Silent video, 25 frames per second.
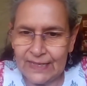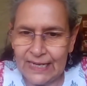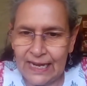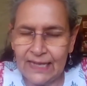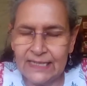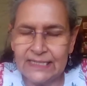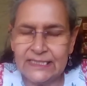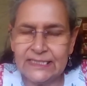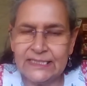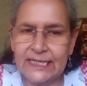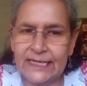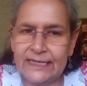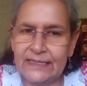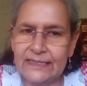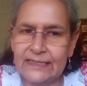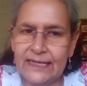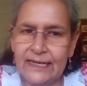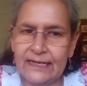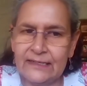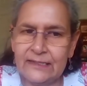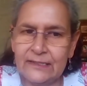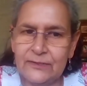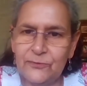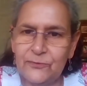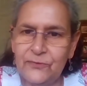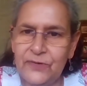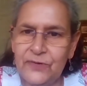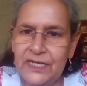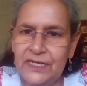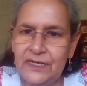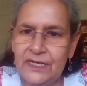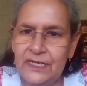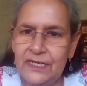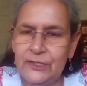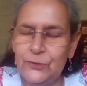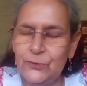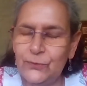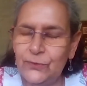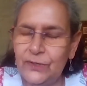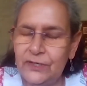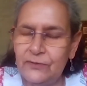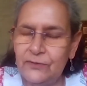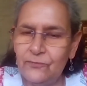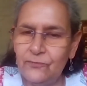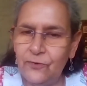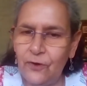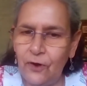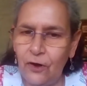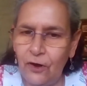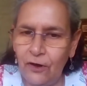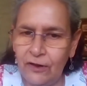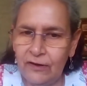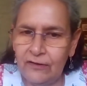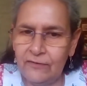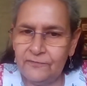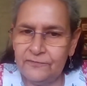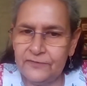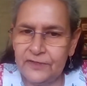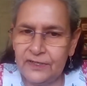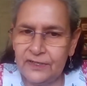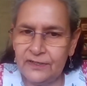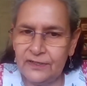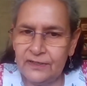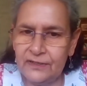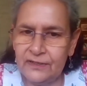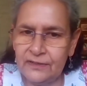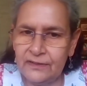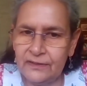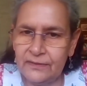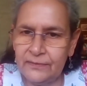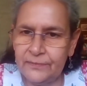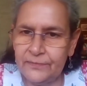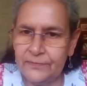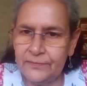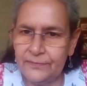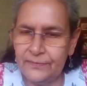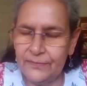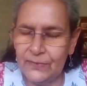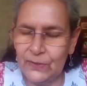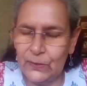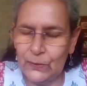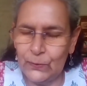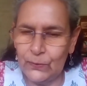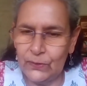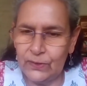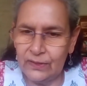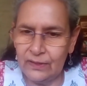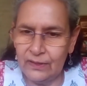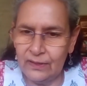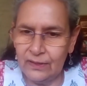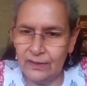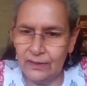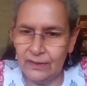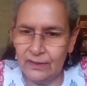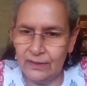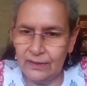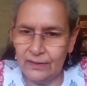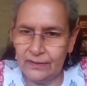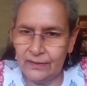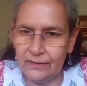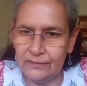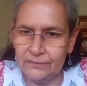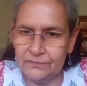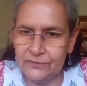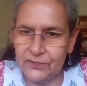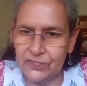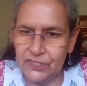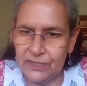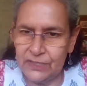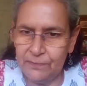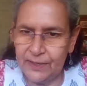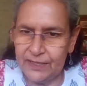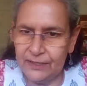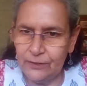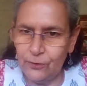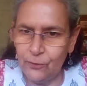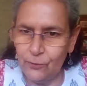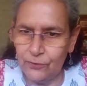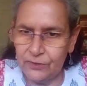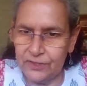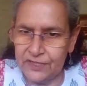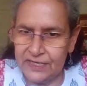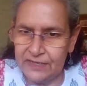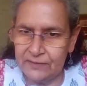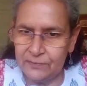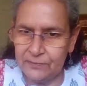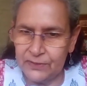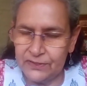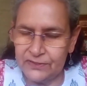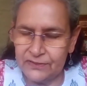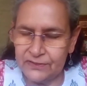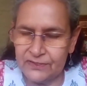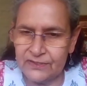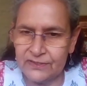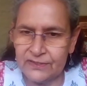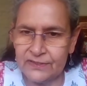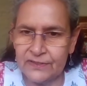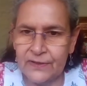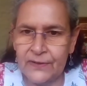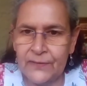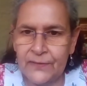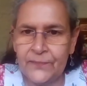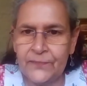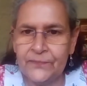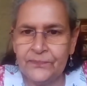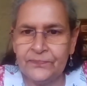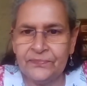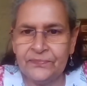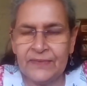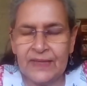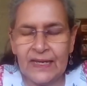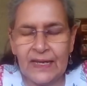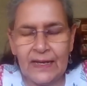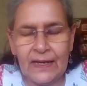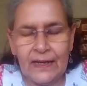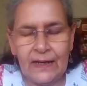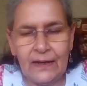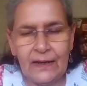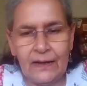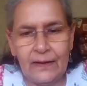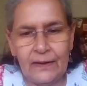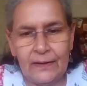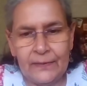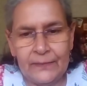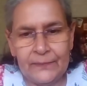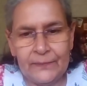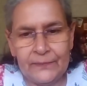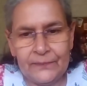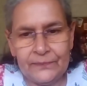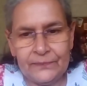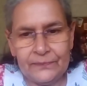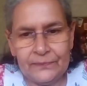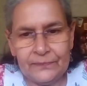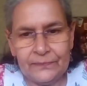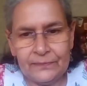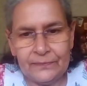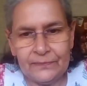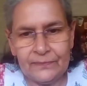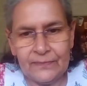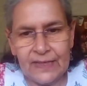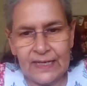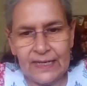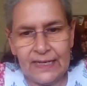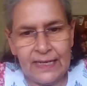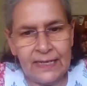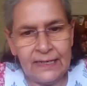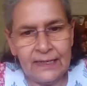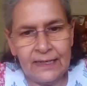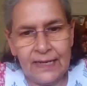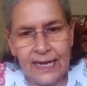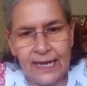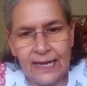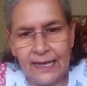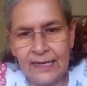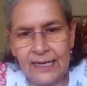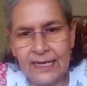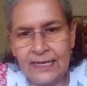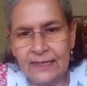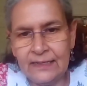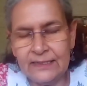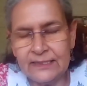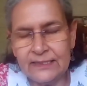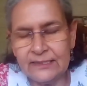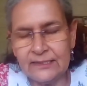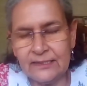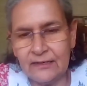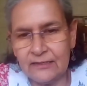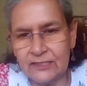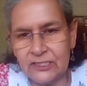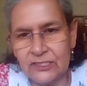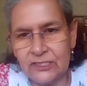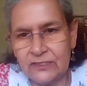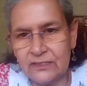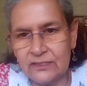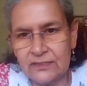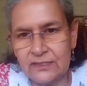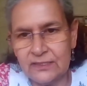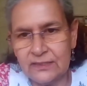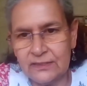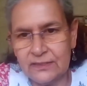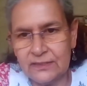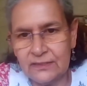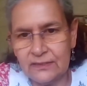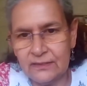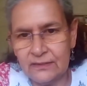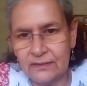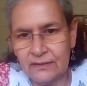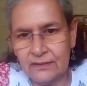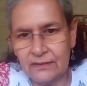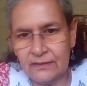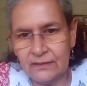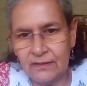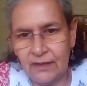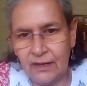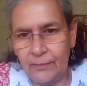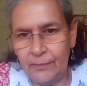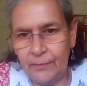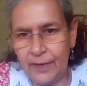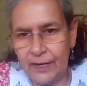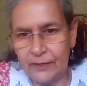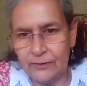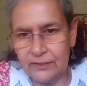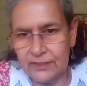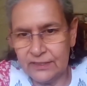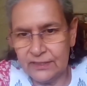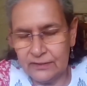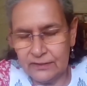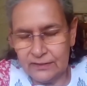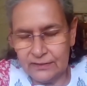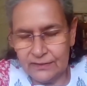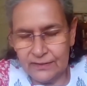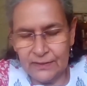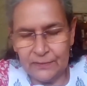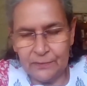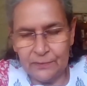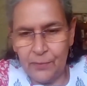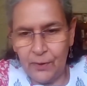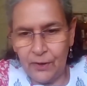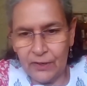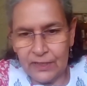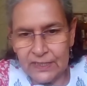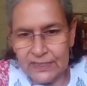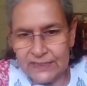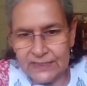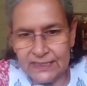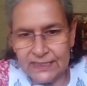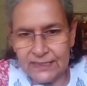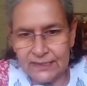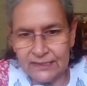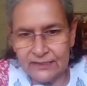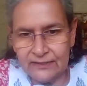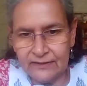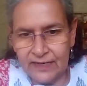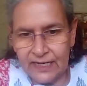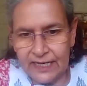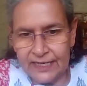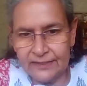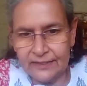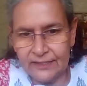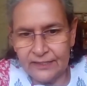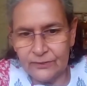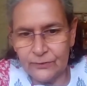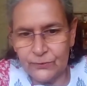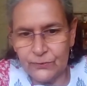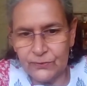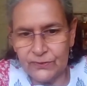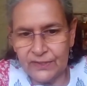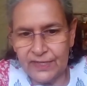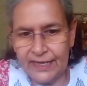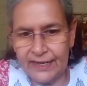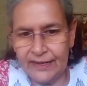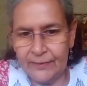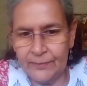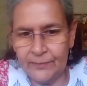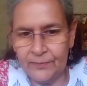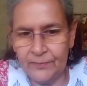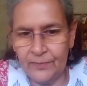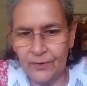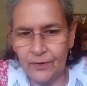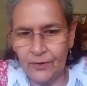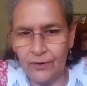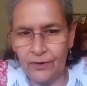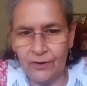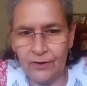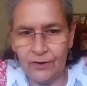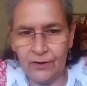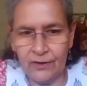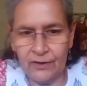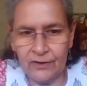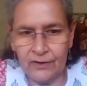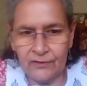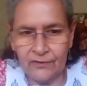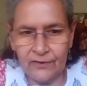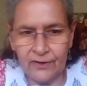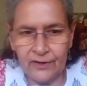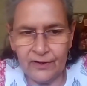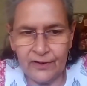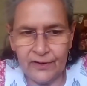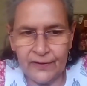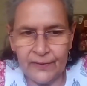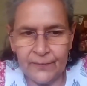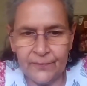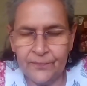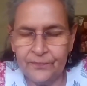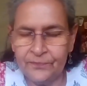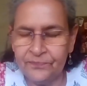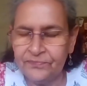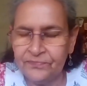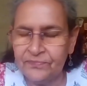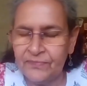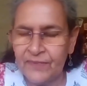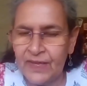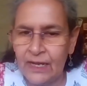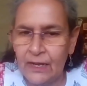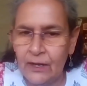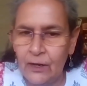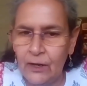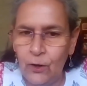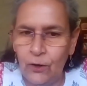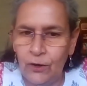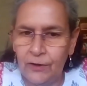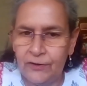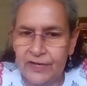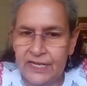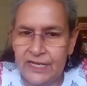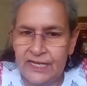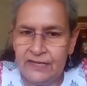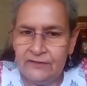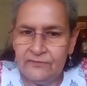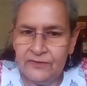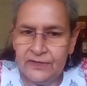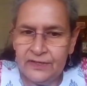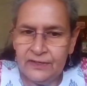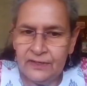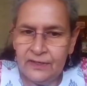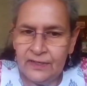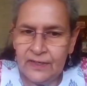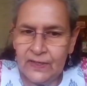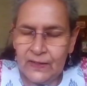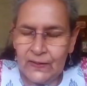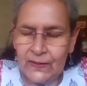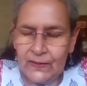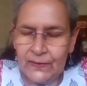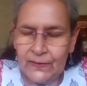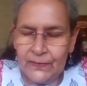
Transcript: I said that we need to involve the local sheep and goat keepers in any discussions about the policies related to them, or even